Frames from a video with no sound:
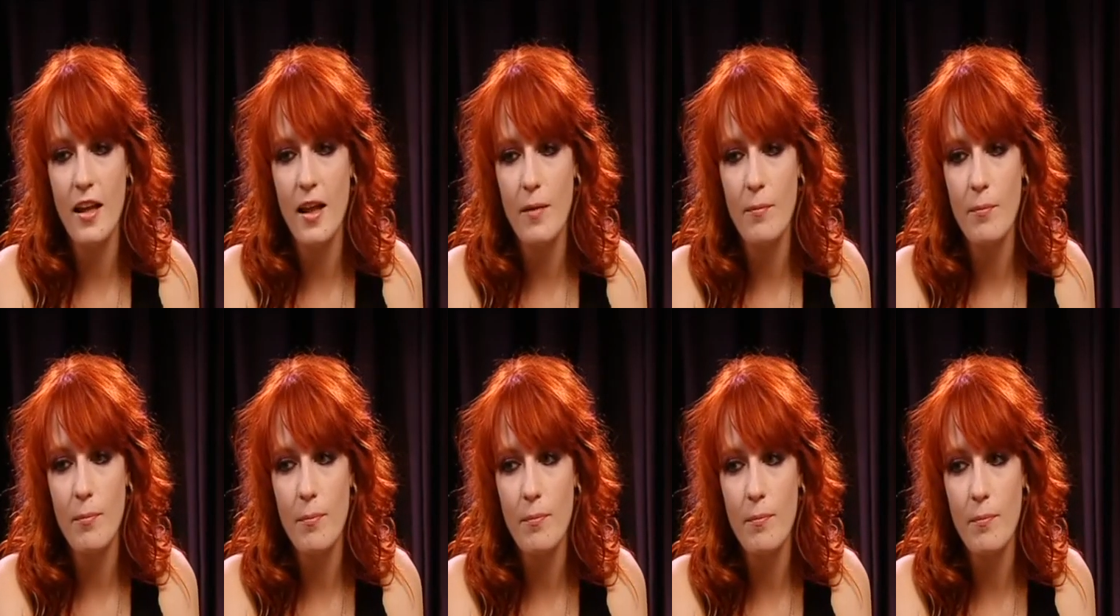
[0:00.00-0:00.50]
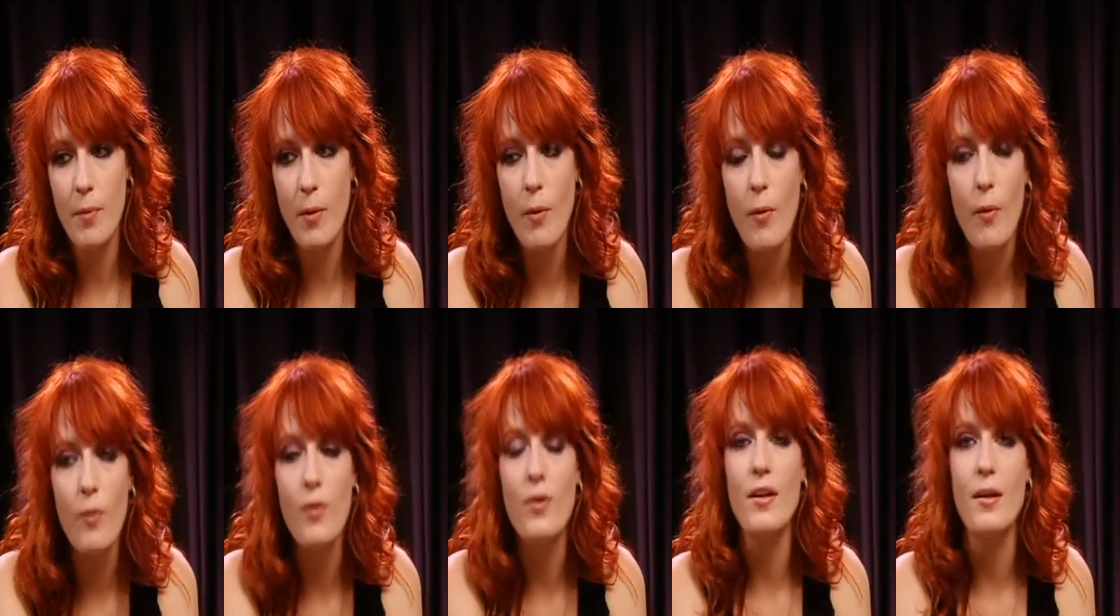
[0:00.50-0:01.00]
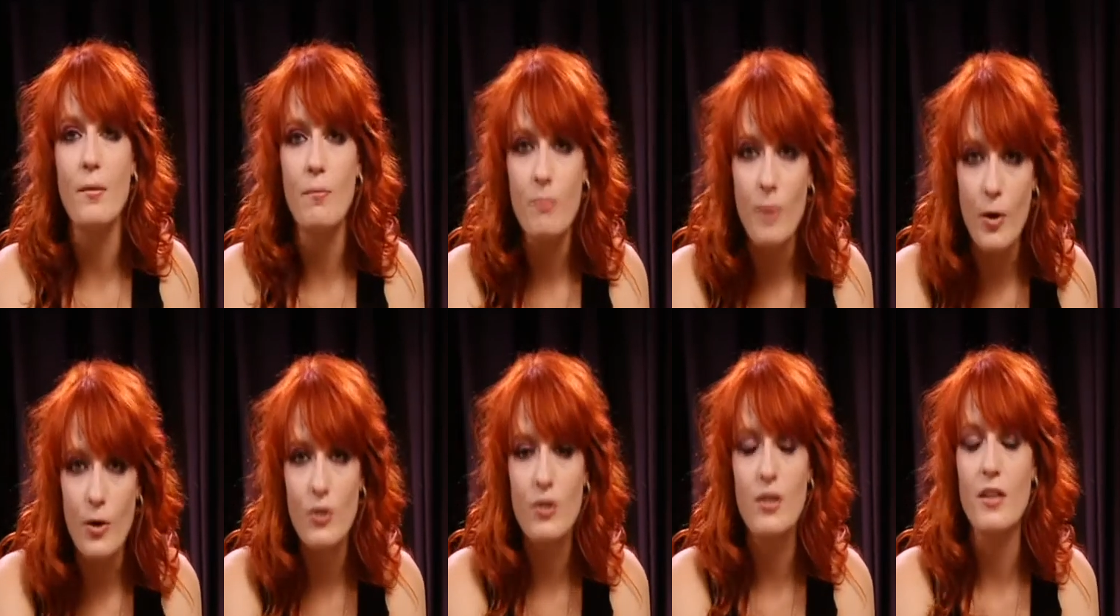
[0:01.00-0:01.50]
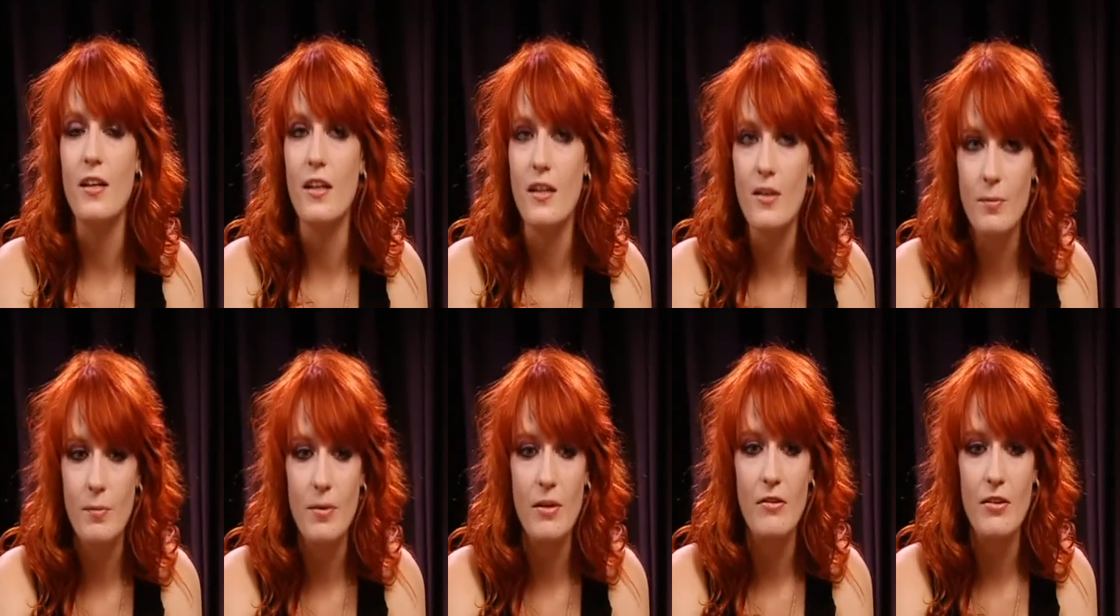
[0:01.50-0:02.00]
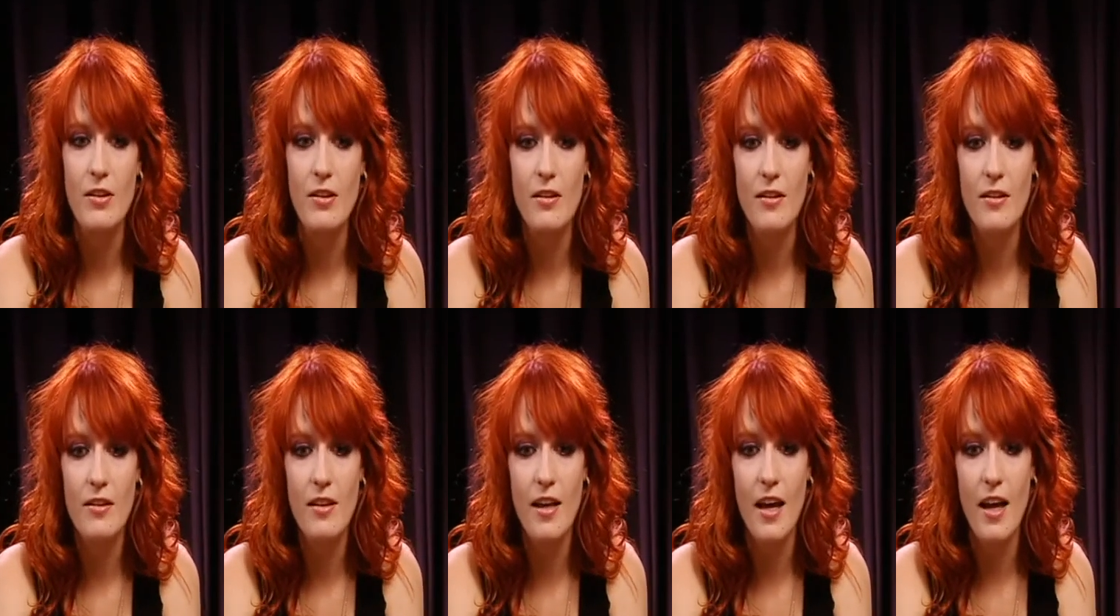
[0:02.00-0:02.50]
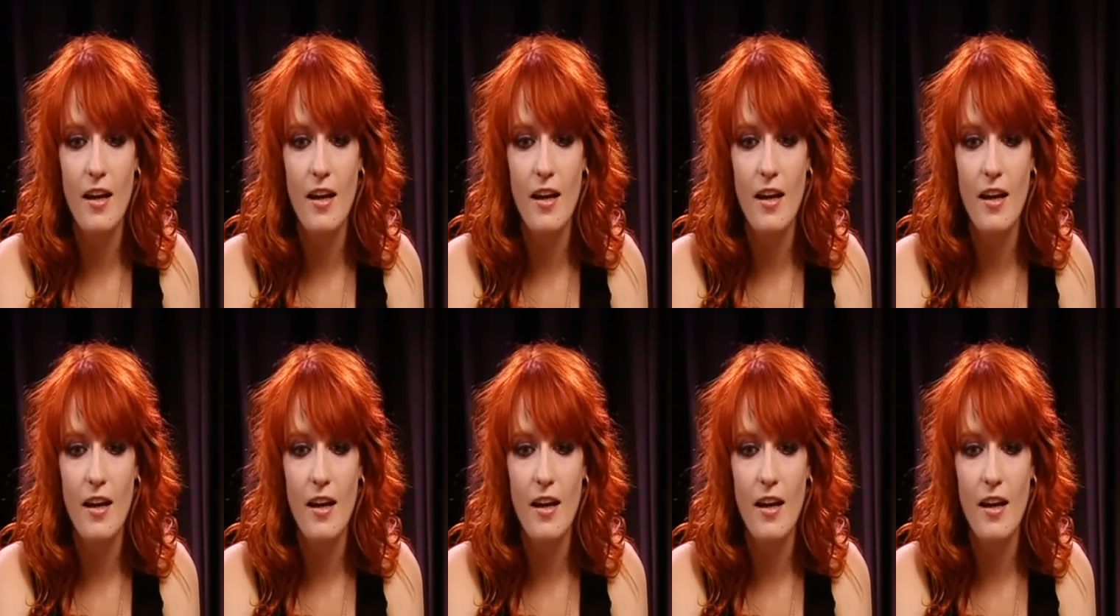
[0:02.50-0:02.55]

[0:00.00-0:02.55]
important emotional experience.